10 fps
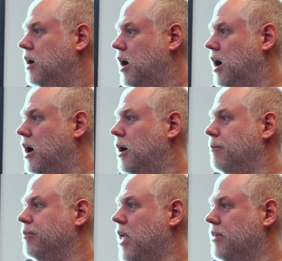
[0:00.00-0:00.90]

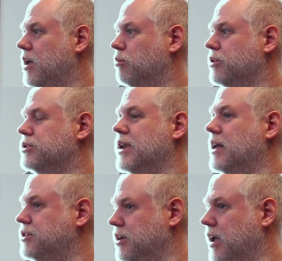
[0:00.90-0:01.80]
And then we're using
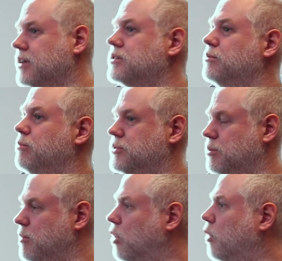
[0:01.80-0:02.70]
Nginx,
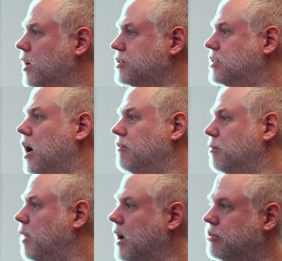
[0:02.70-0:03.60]
some middleware stuff,
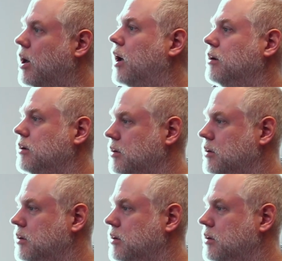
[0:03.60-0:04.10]
and Python.